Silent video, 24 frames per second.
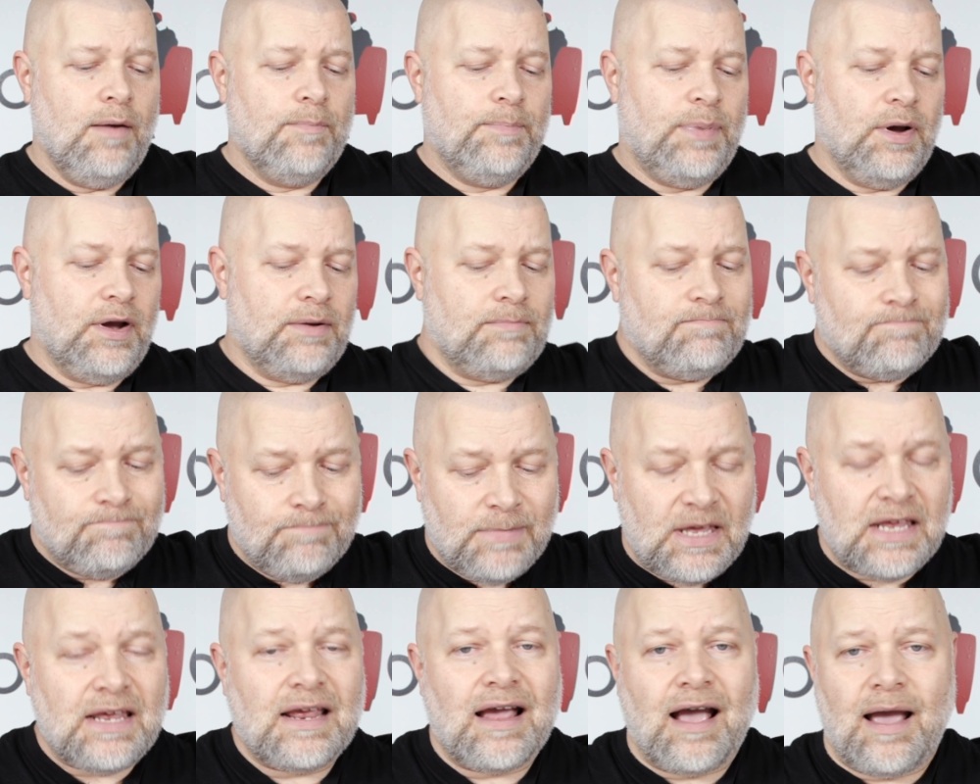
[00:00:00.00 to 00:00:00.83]
but
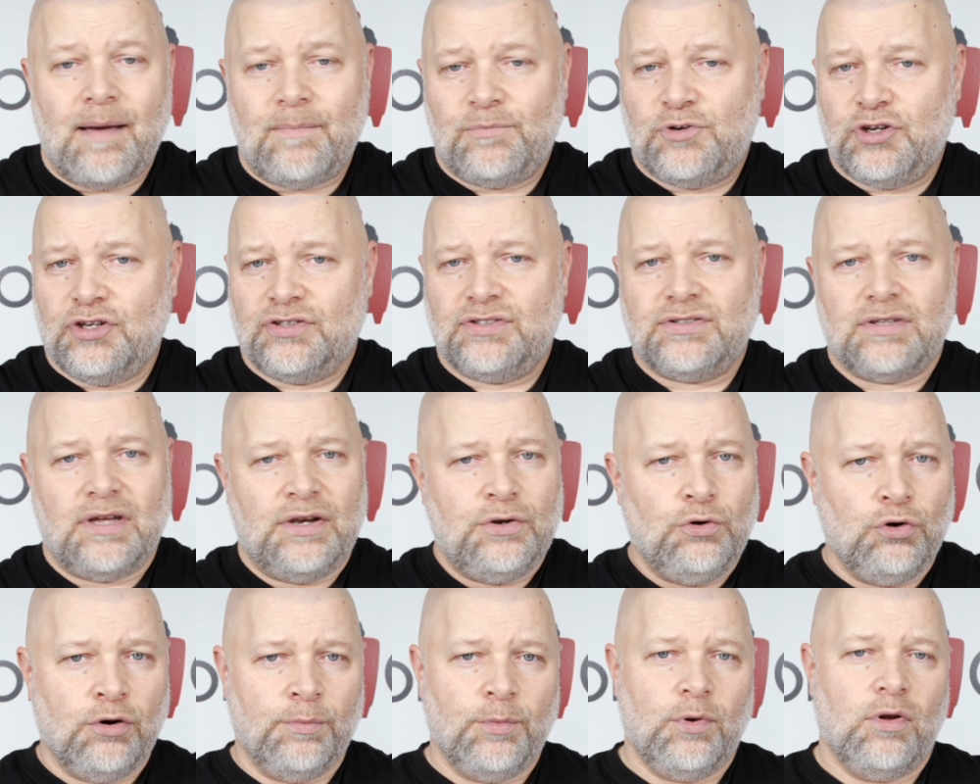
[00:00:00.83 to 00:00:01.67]
me, I'm just a
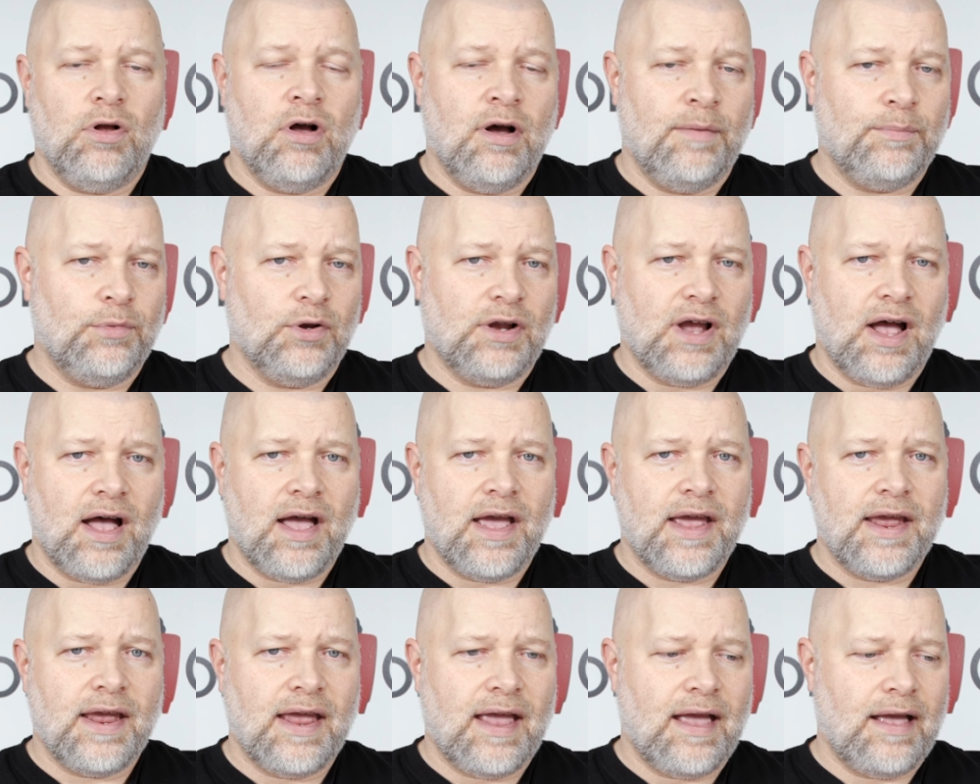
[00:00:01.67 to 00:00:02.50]
normal, humble
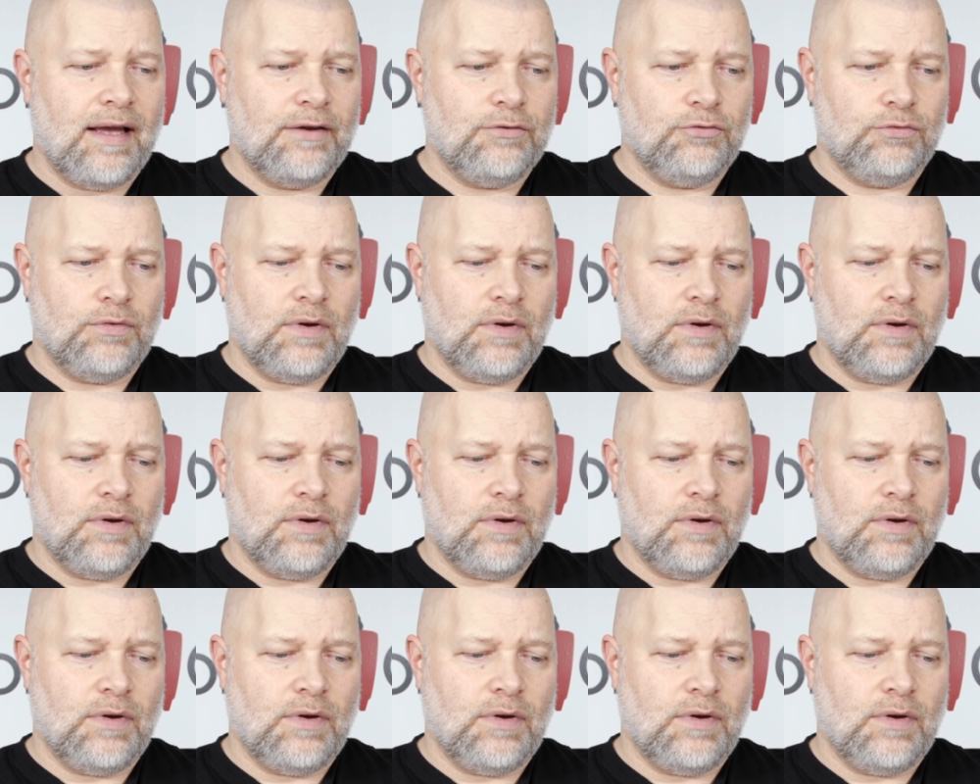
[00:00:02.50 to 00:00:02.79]
guy